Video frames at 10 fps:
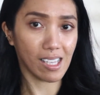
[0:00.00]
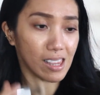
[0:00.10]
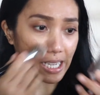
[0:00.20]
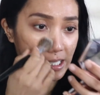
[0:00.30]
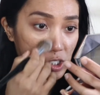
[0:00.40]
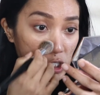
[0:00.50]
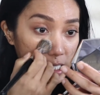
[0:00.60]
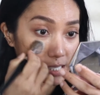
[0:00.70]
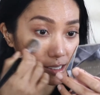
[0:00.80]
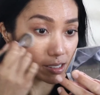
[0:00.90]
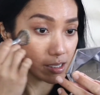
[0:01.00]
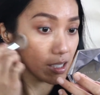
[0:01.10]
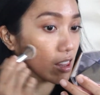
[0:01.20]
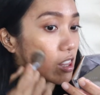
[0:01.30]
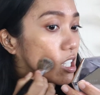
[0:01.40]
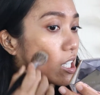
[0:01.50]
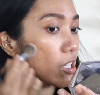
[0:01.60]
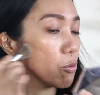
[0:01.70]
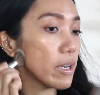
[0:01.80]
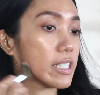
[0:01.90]
like she is thick,
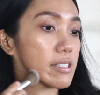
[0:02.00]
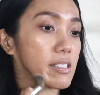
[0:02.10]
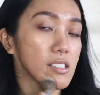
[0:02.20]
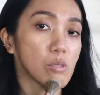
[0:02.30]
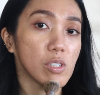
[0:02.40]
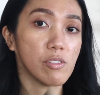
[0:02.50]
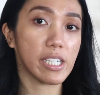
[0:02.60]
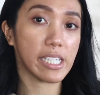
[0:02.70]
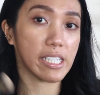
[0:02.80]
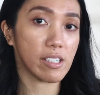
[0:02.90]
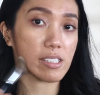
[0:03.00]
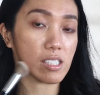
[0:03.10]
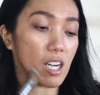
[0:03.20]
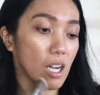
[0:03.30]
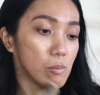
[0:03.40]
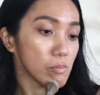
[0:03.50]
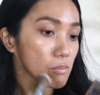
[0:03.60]
whereas this one right here has got